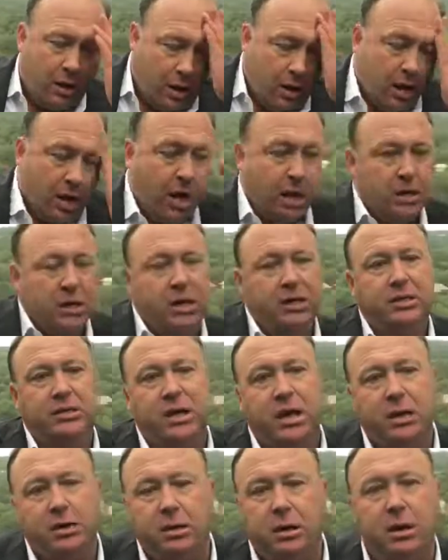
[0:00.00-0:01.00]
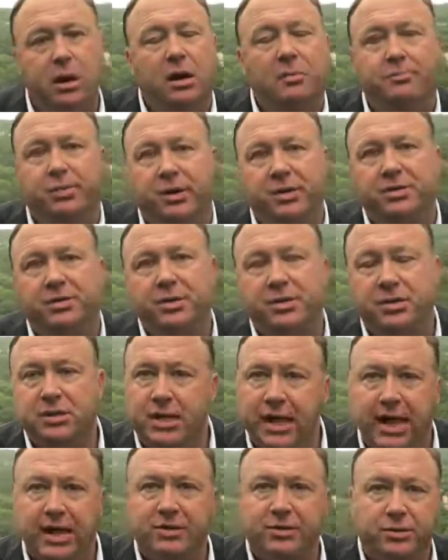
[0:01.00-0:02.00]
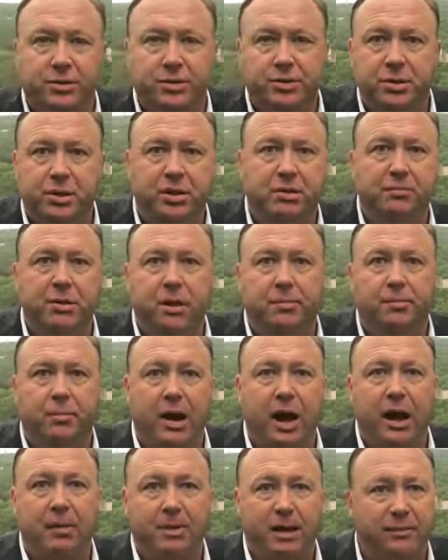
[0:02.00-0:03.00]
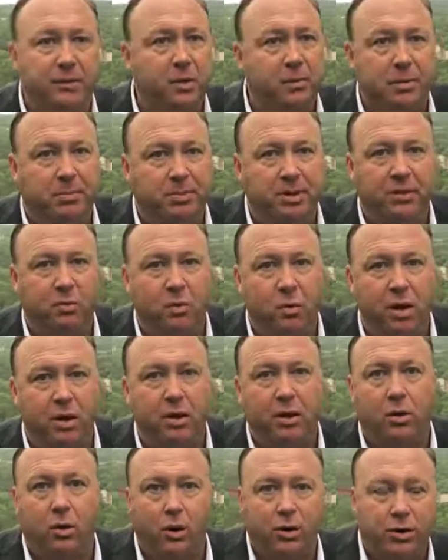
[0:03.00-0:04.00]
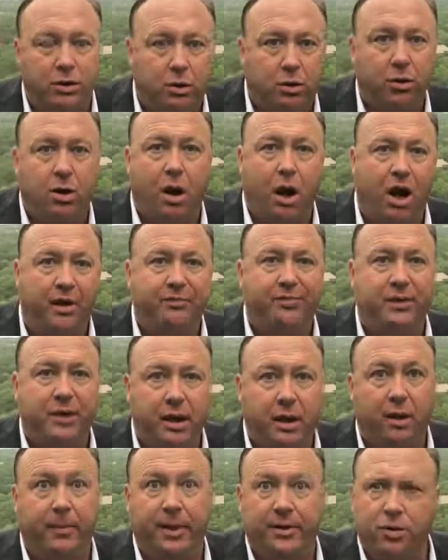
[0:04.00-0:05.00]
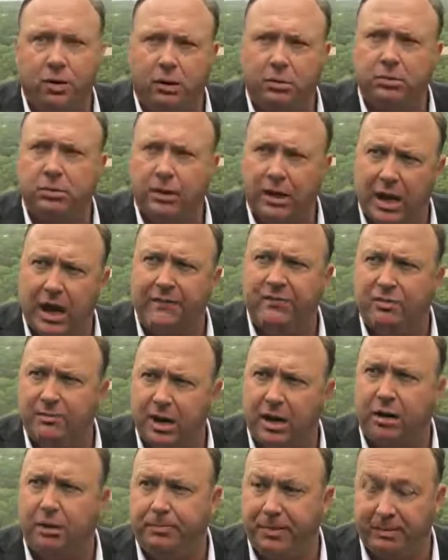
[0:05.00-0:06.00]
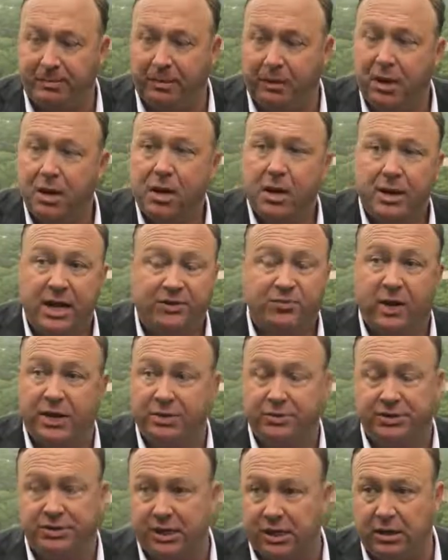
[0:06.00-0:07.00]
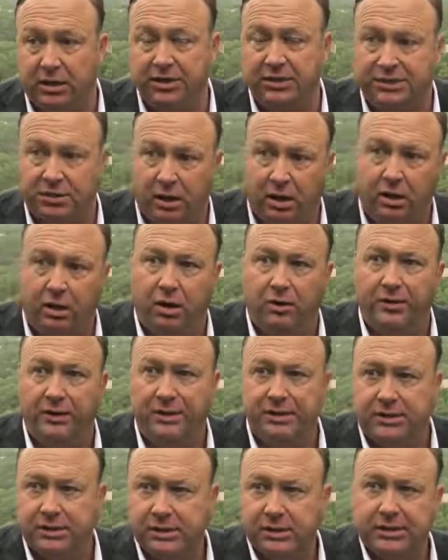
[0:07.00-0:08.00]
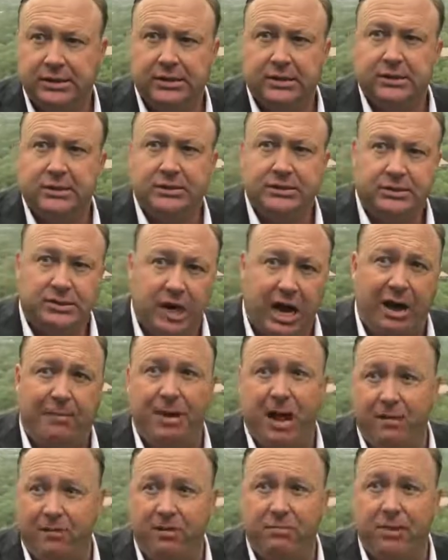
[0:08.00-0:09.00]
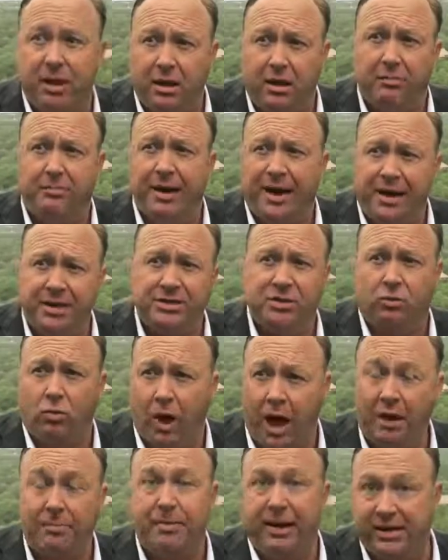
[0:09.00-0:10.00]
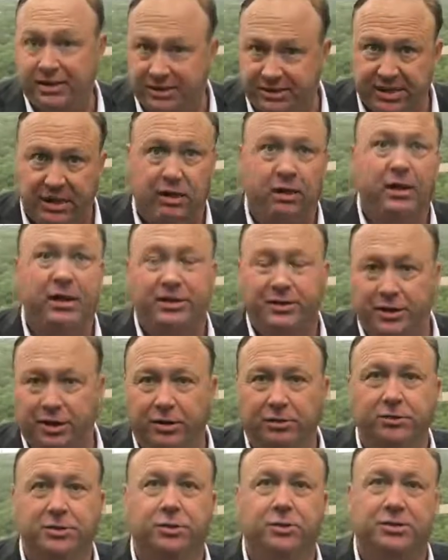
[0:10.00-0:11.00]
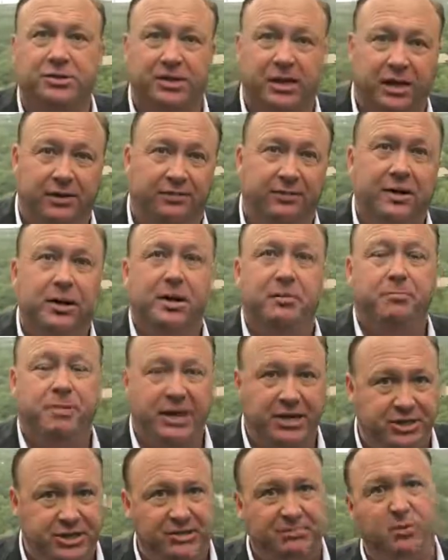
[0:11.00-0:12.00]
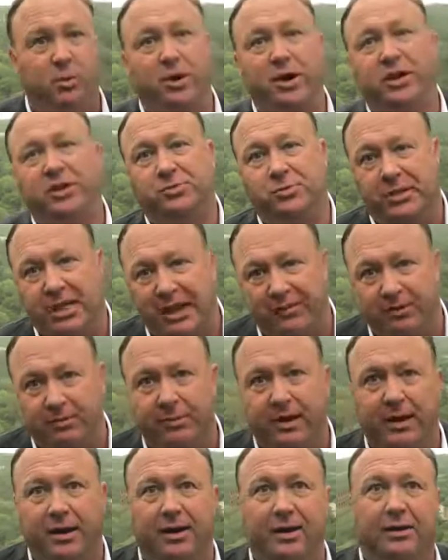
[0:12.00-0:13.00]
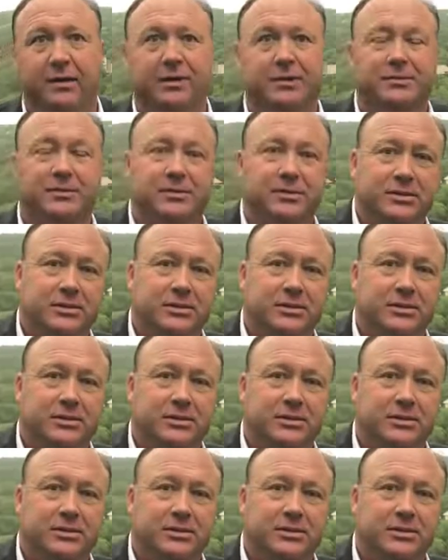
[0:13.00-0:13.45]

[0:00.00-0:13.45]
And they said, you're going to push this gangster shoot 'em up rap, even though people didn't want it, or you're off the air. They told heavy metal people. That's why you suddenly saw all these top heavy metal bands and rock bands suddenly, you know, doing stuff, Beastie Boys with heavy metal and